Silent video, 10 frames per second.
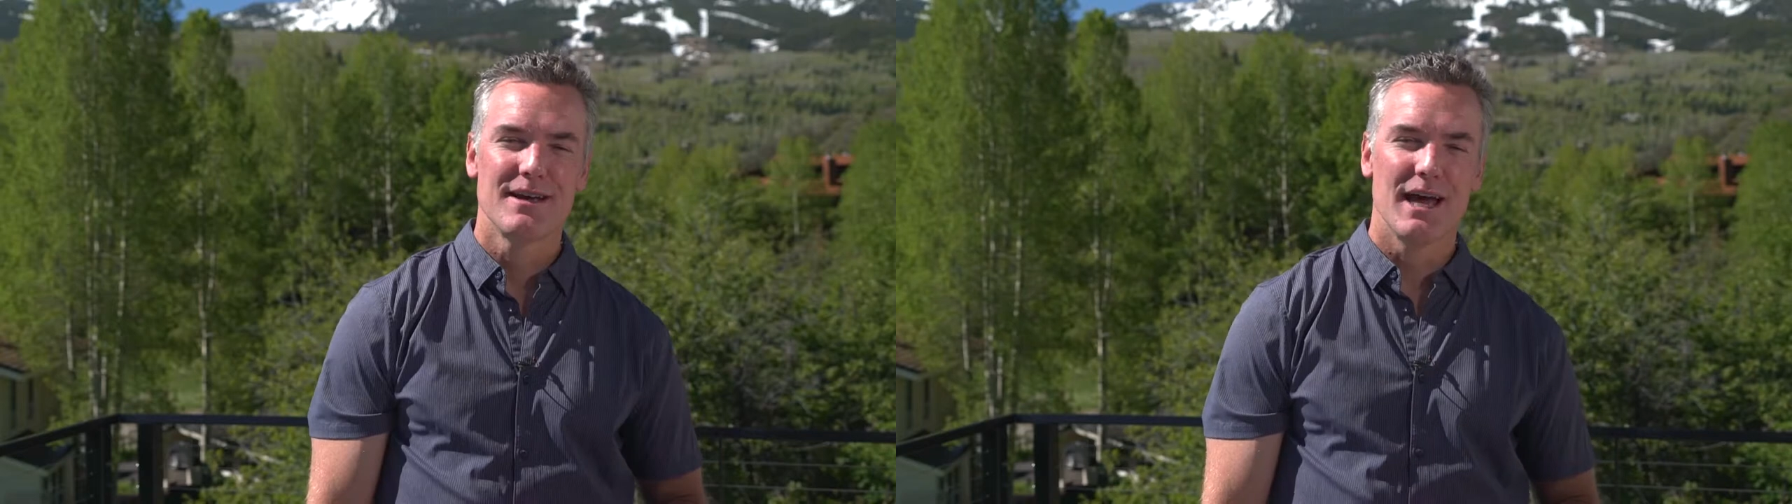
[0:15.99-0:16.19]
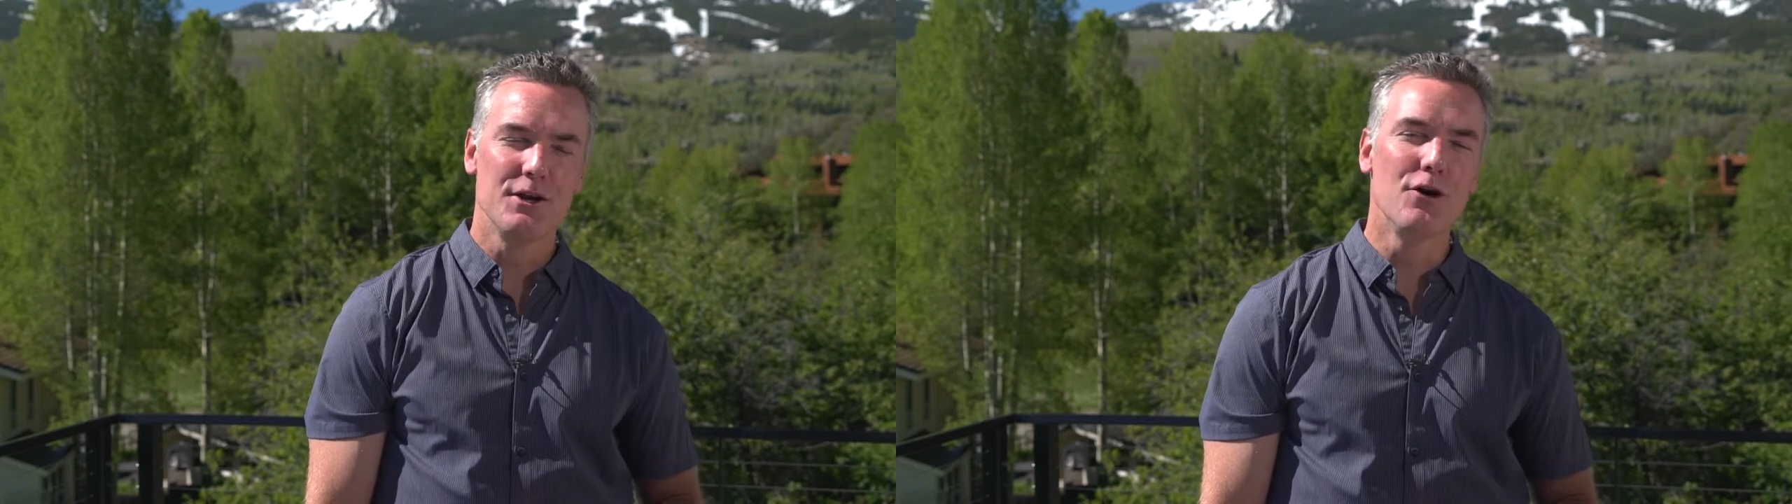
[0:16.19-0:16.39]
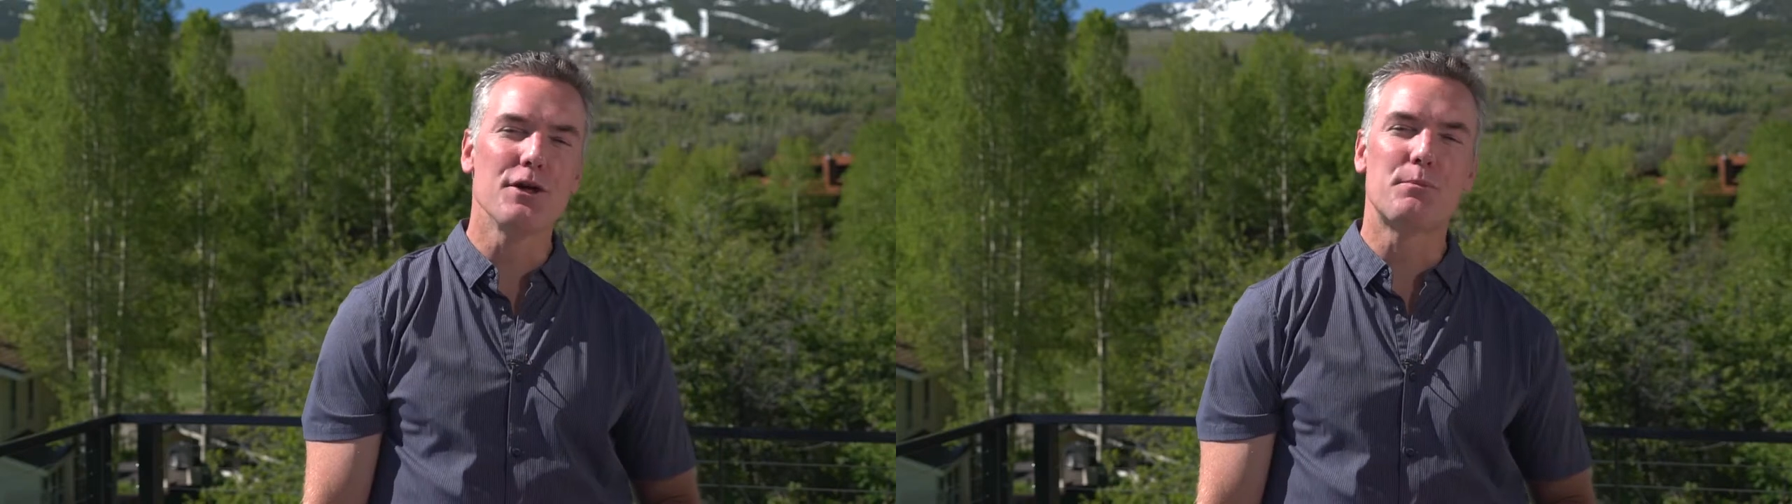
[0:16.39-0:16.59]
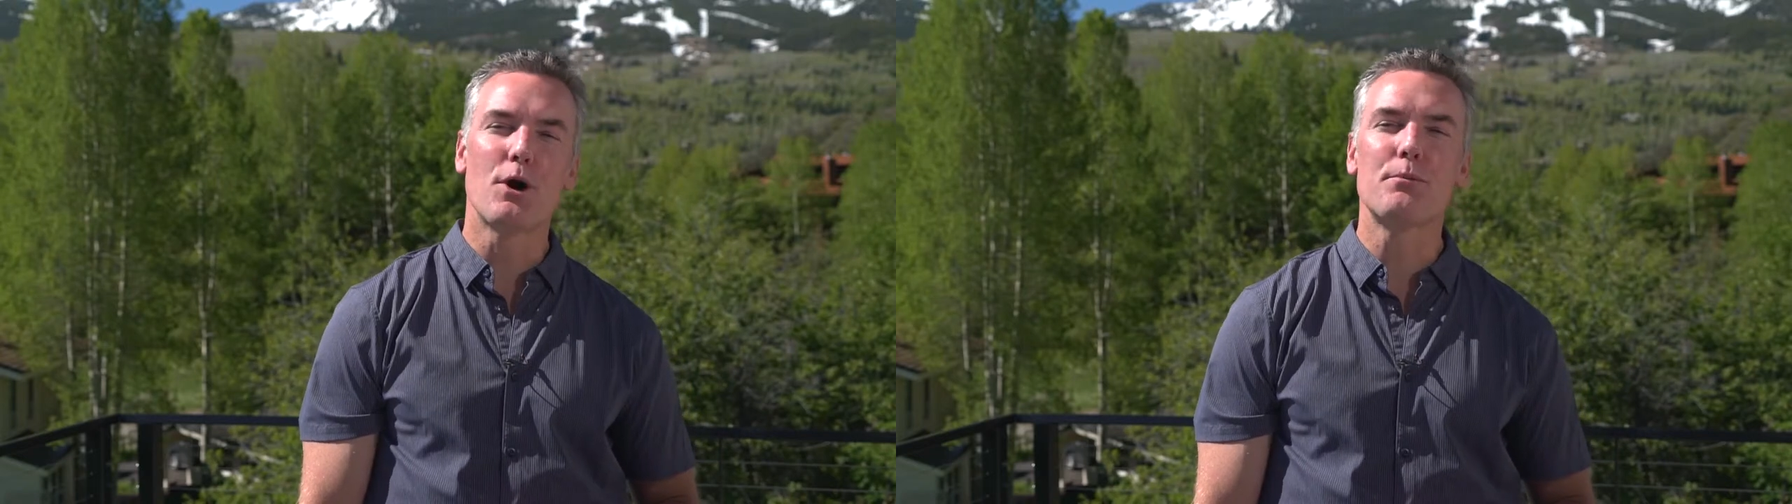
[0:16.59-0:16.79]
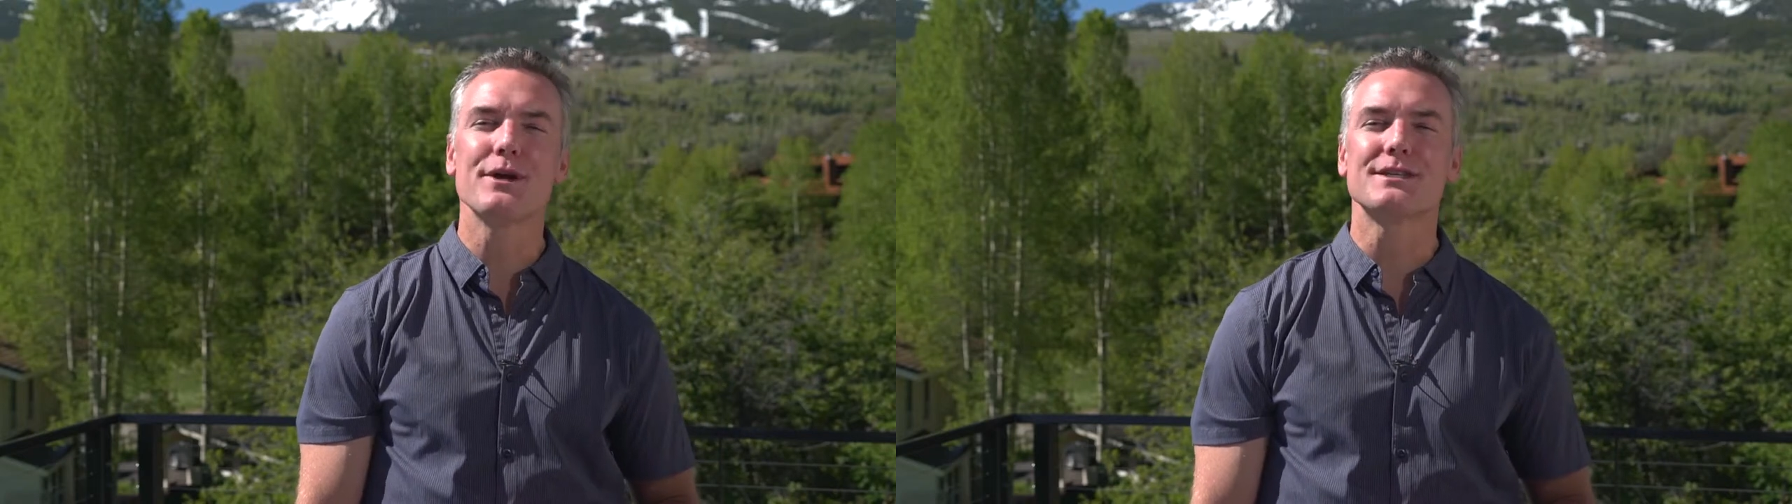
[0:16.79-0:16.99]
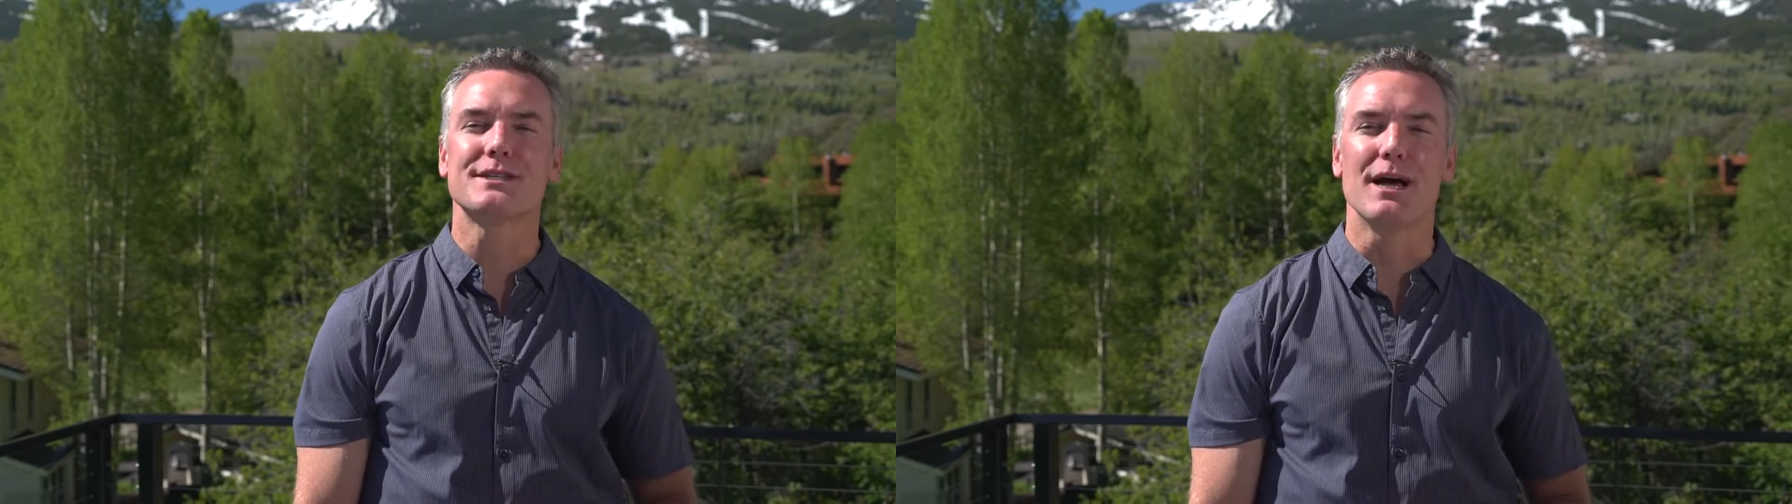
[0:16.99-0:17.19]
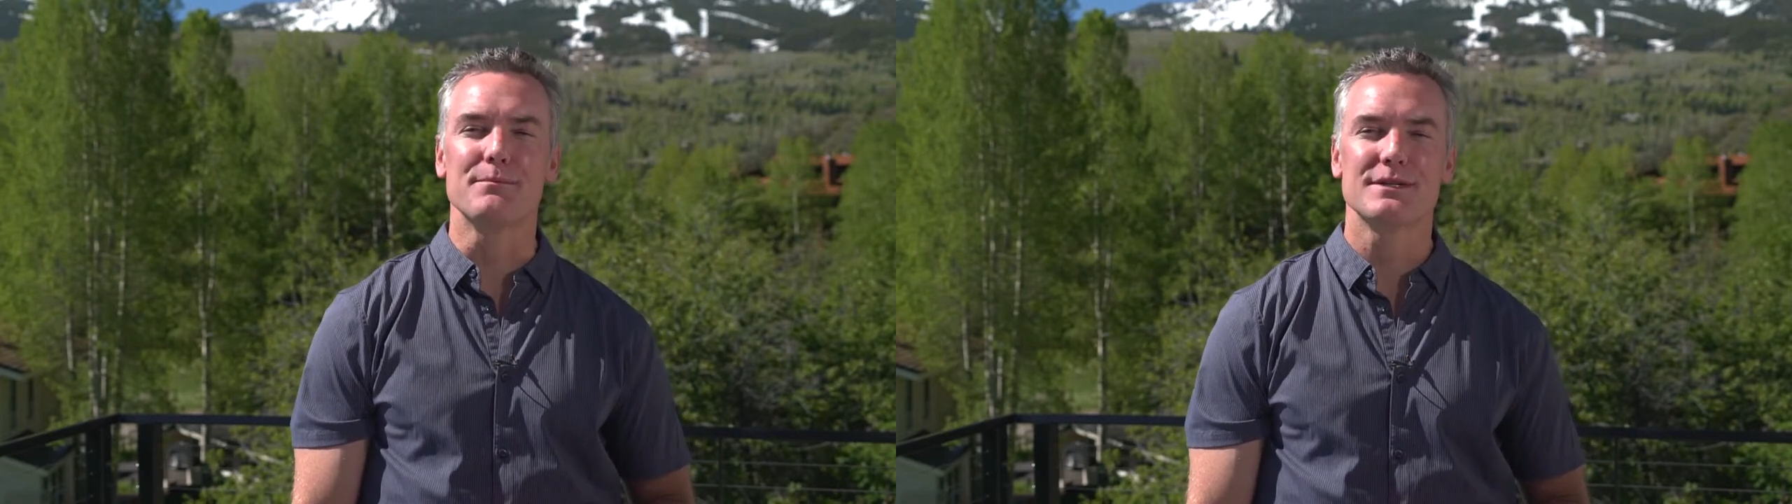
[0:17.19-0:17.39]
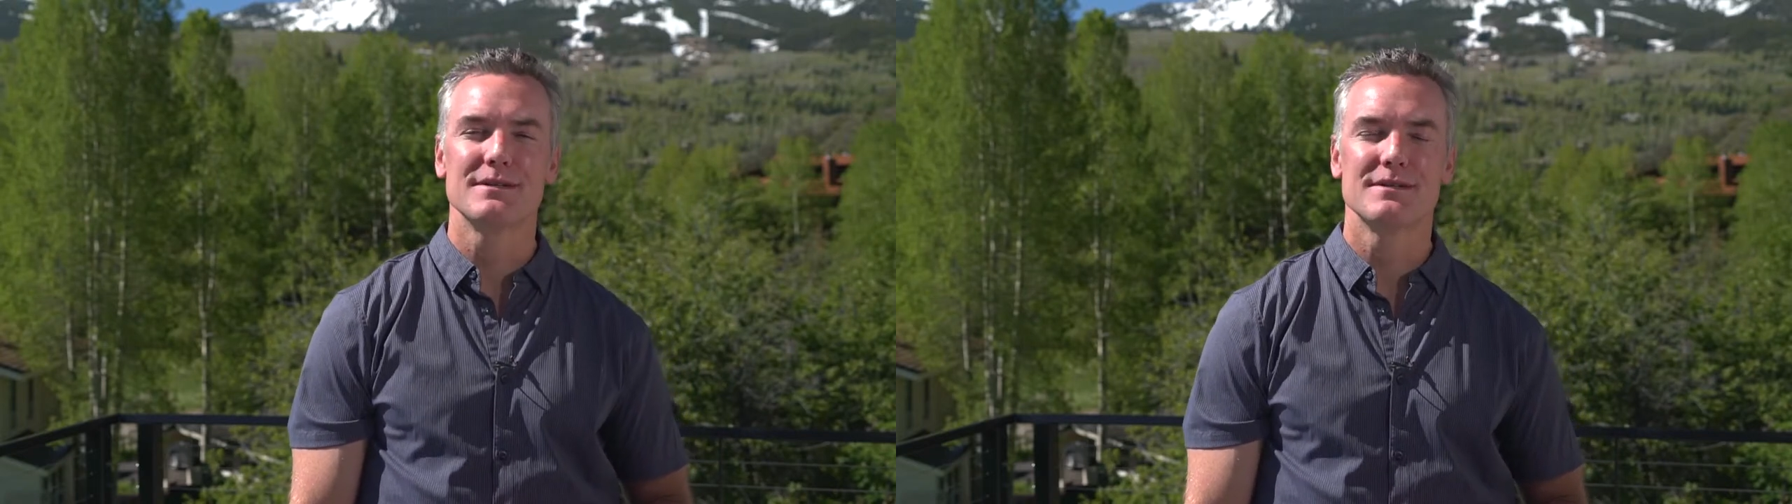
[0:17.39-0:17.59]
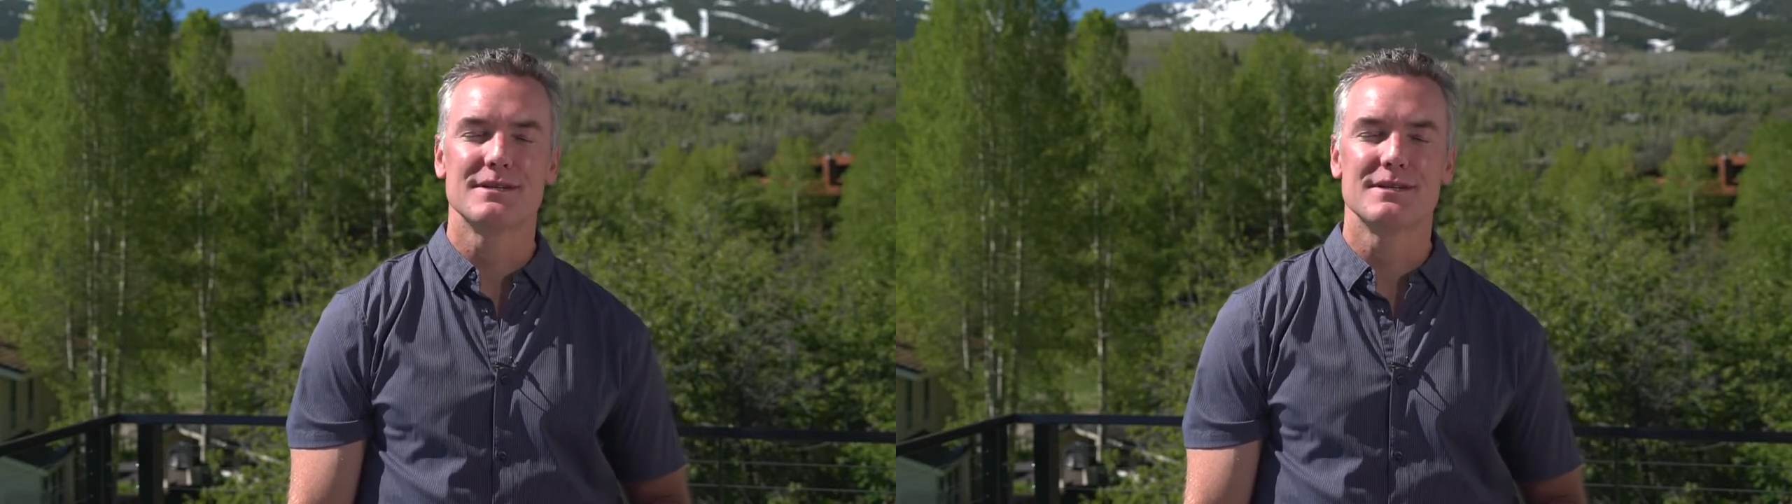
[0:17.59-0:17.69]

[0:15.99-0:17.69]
and know the appropriate steps